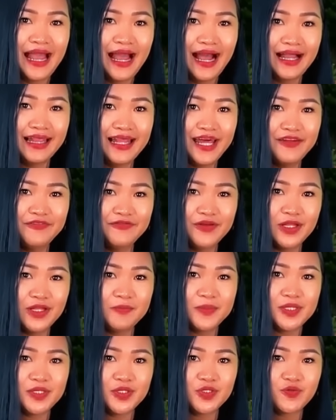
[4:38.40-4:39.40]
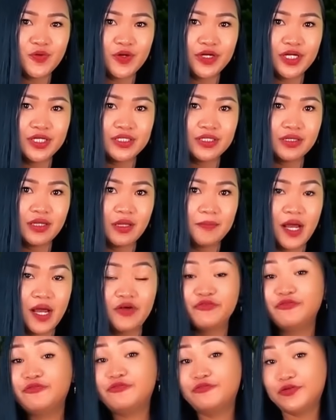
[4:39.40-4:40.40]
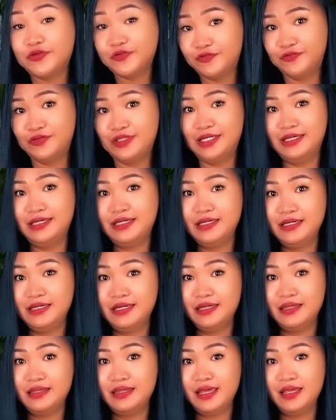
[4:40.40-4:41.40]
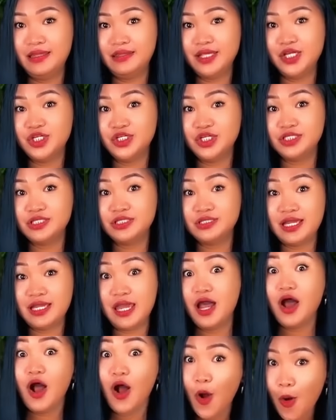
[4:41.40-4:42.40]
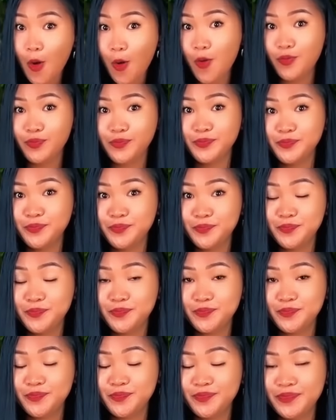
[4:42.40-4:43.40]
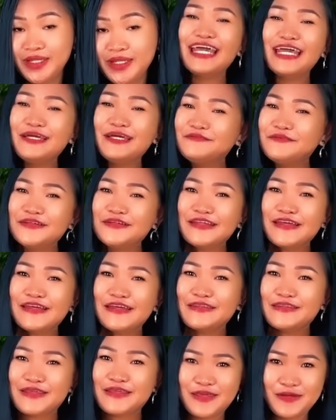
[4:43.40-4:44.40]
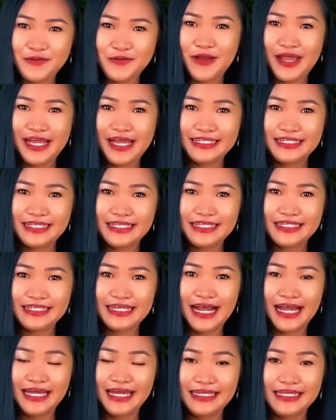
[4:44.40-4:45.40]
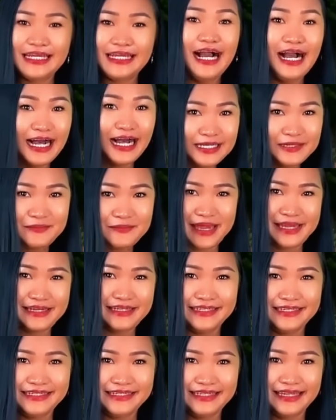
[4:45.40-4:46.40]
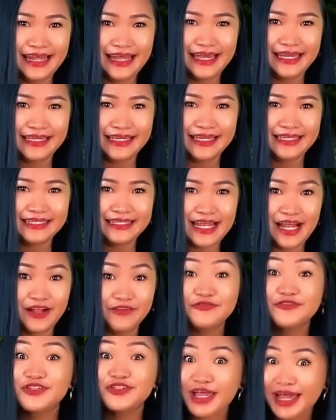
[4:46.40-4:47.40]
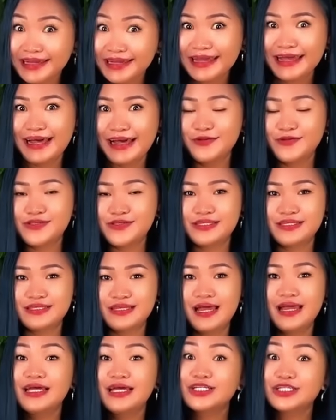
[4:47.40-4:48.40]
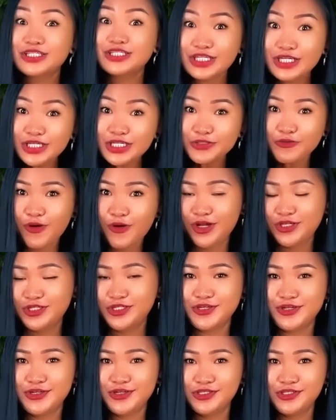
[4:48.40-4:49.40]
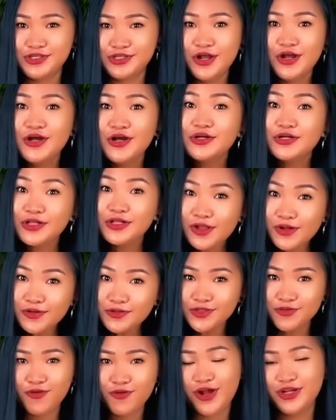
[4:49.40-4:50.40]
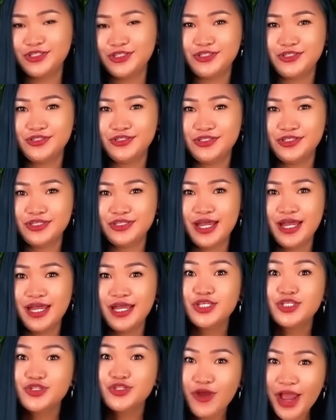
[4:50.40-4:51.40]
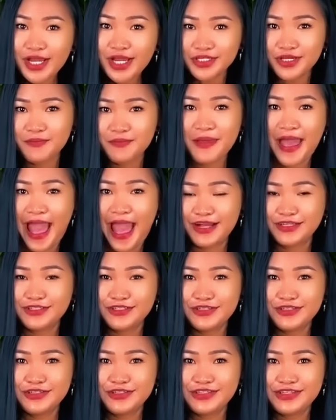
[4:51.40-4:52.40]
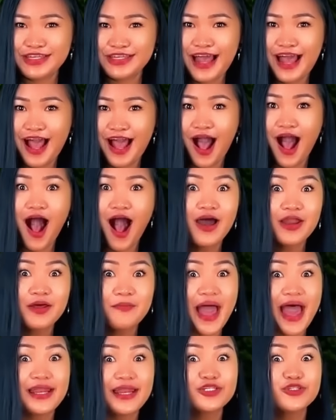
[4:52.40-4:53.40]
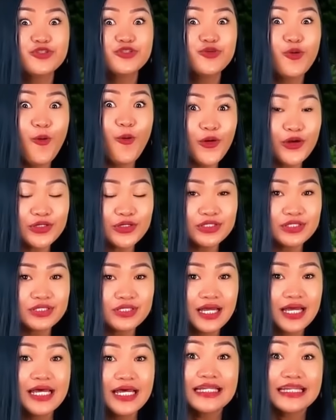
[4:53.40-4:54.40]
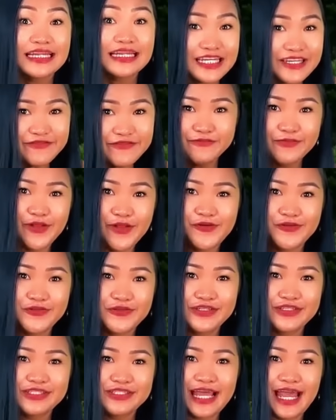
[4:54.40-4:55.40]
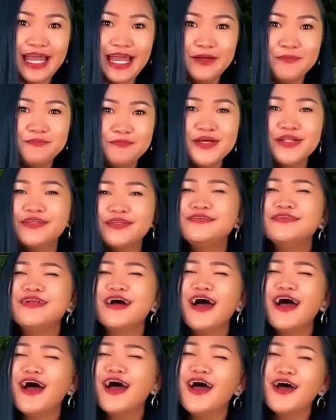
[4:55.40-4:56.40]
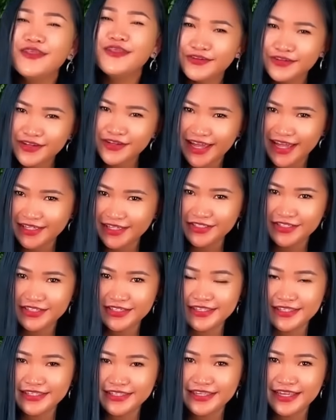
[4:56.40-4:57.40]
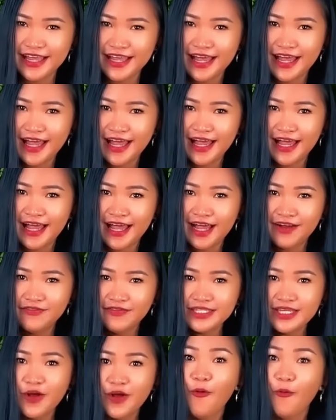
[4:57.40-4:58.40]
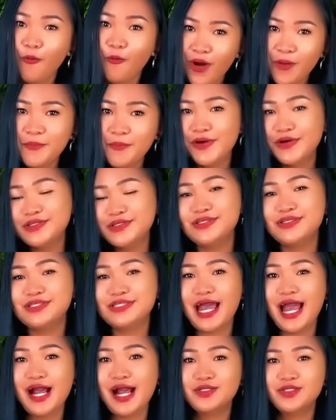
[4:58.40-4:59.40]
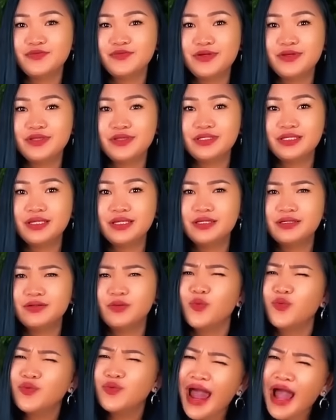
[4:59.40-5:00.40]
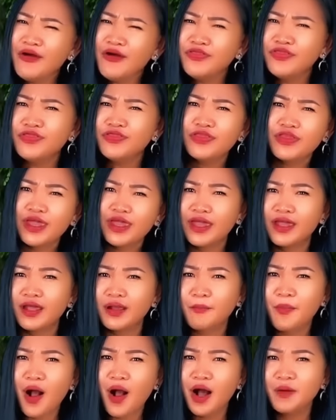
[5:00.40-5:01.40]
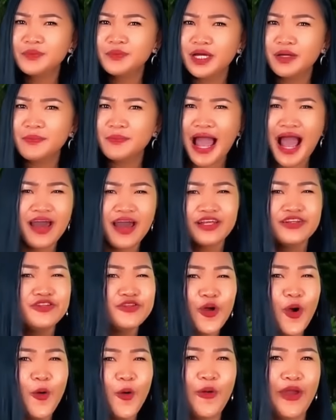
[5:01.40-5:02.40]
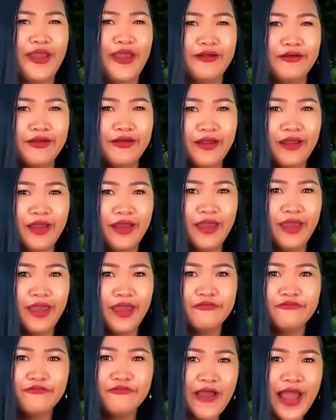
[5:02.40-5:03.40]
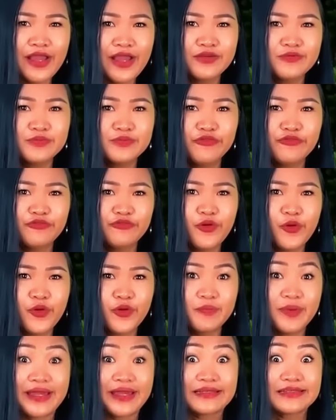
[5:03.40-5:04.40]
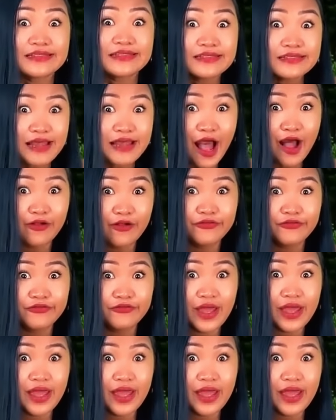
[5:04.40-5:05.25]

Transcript: A lot of Filipinos work until about 50, then they just stay at home. Everything in the US is highly automated, like self-checkouts, dishwashers, clothes washers, trash compactors, automatic doors, leaf blowers, and a million other gadgets. I was at one person's house where this little round thing popped up out of nowhere and vacuumed the floor by itself,